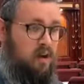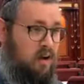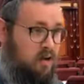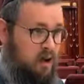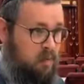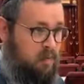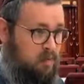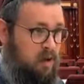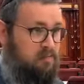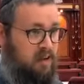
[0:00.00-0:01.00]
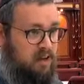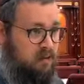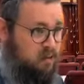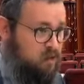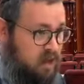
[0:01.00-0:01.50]
are up above and they
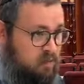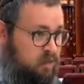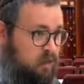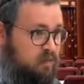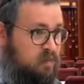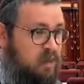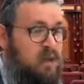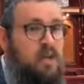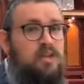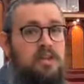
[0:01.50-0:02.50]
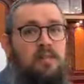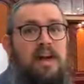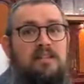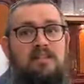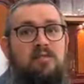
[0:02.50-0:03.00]
reach down below. So the Rebbe
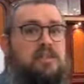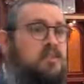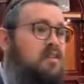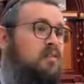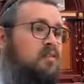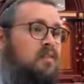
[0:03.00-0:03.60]
asks, what's the